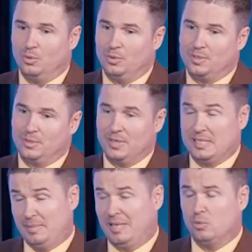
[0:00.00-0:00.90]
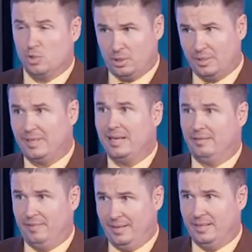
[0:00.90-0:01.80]
need to learn the programming
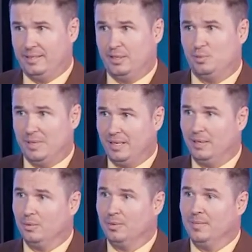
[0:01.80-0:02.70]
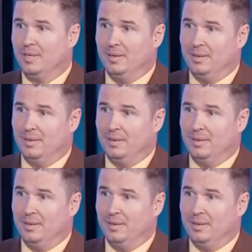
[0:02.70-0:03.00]
language of Jforex.